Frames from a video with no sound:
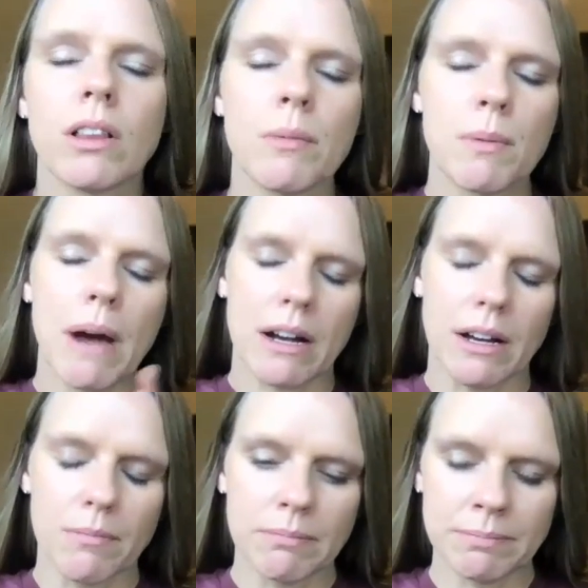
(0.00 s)
me back
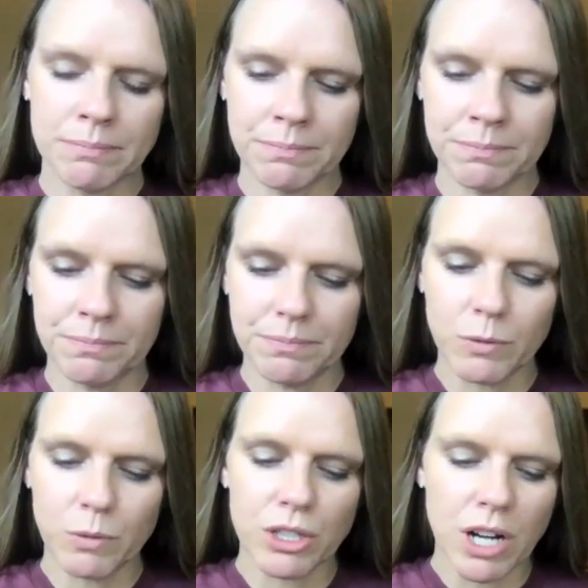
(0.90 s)
up.
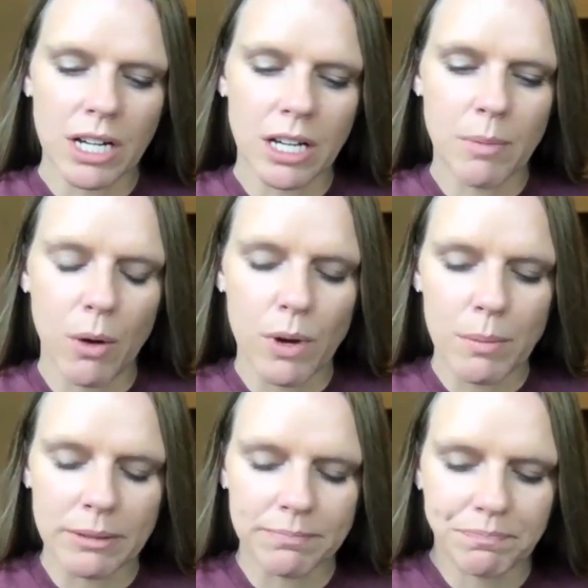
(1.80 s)
When you're talking about
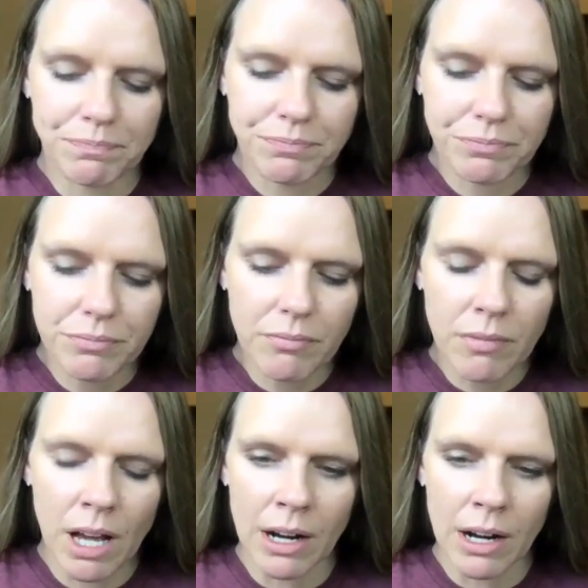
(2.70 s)
women,
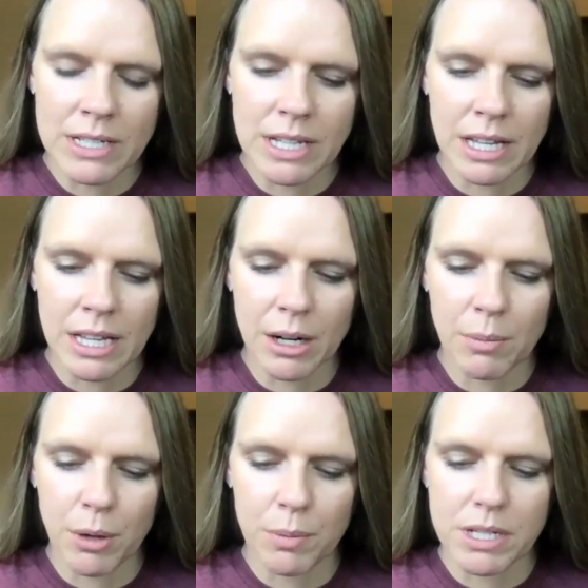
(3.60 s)
I know they say that
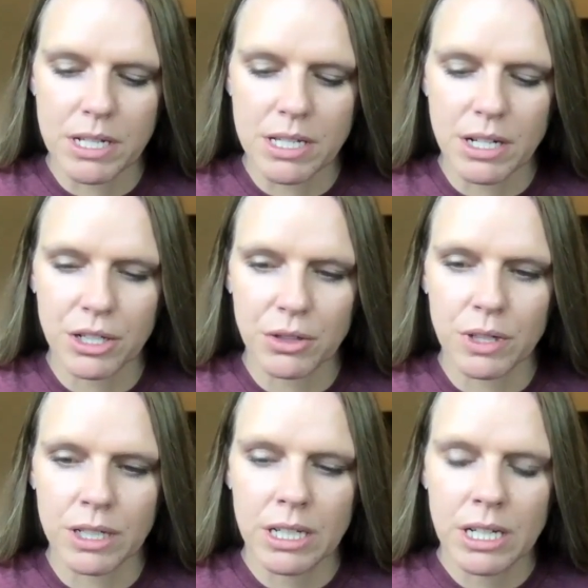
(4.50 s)
their purpose is their
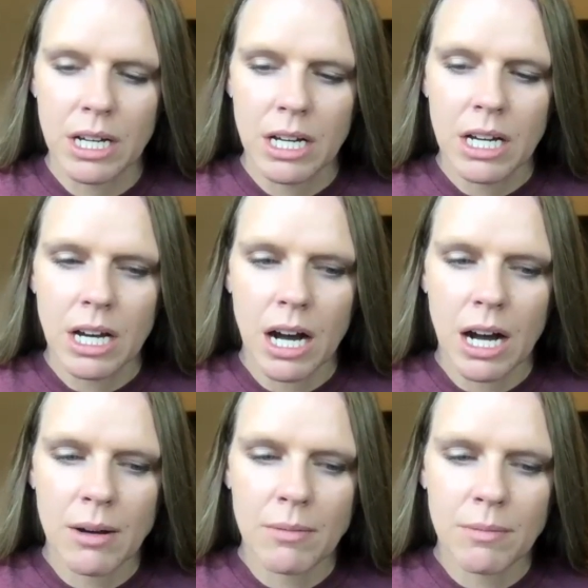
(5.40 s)
children.
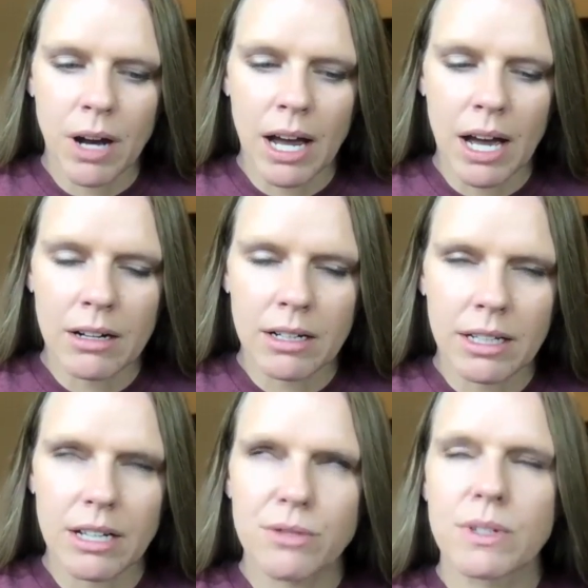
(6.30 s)
I had on a
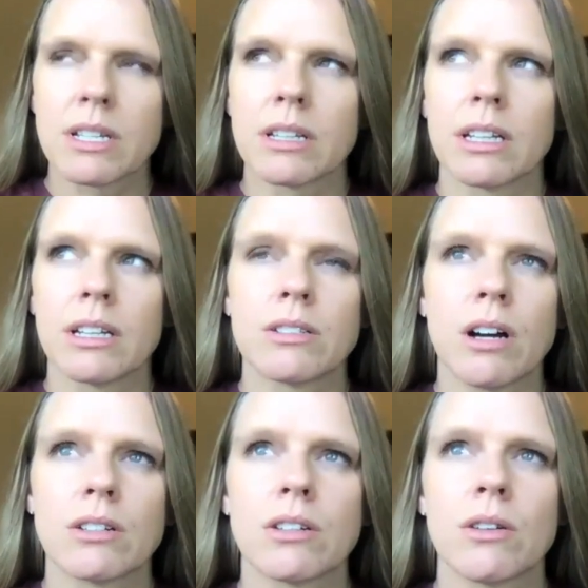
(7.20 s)
guest recently,
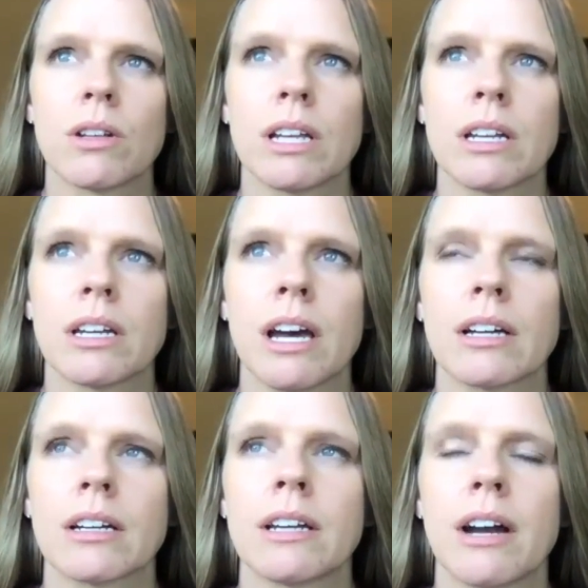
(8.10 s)
Dr. Orlena
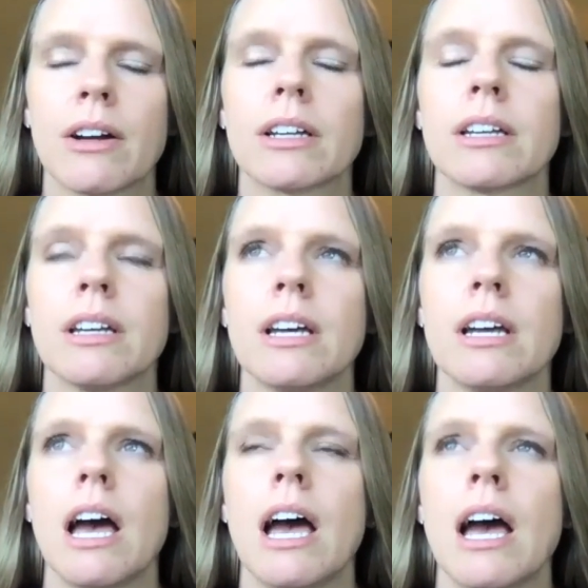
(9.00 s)
Carrick,
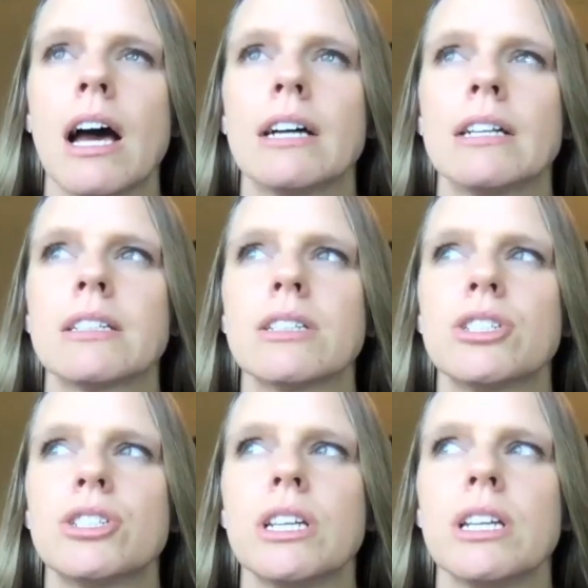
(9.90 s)
and
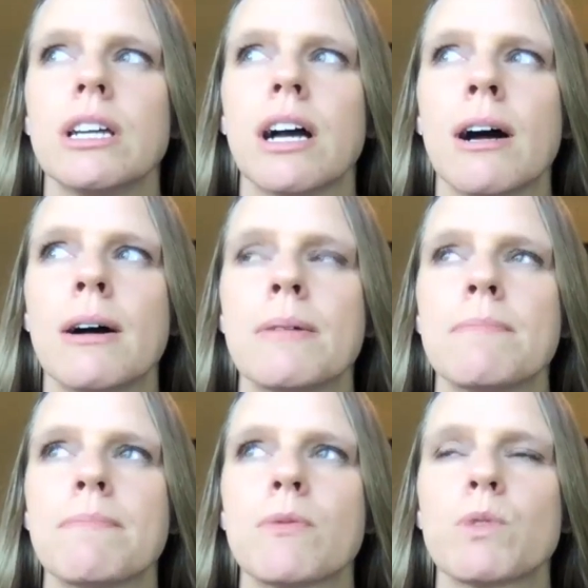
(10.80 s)
she
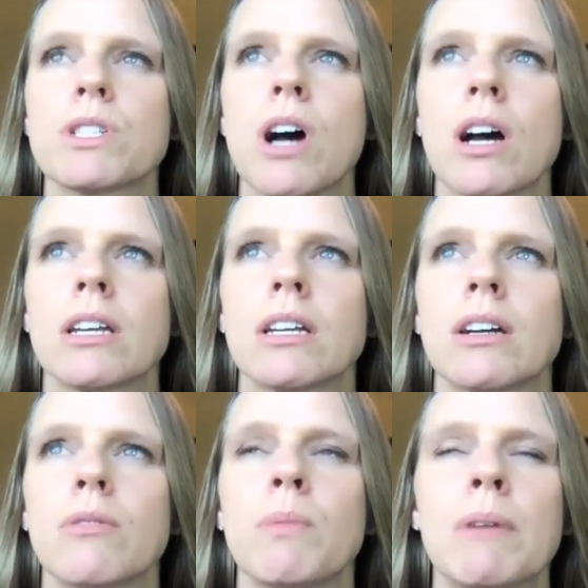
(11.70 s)
was
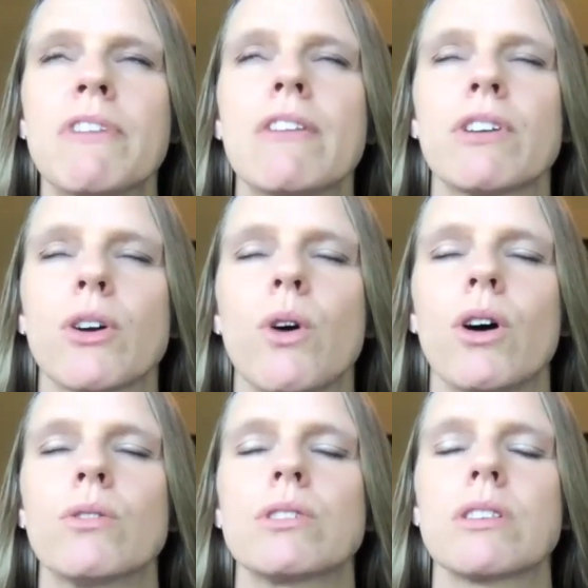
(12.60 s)
talking, my favorite
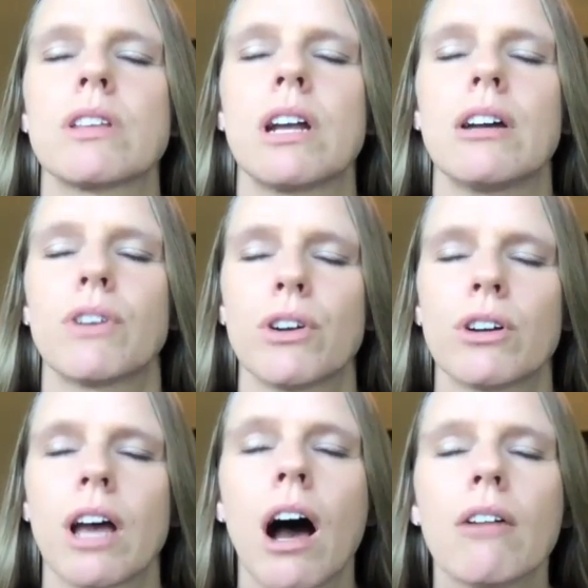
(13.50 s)
quote that I have
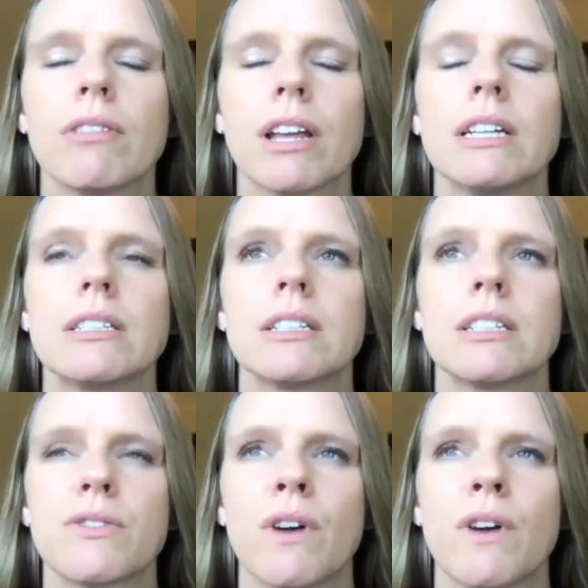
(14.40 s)
heard of late is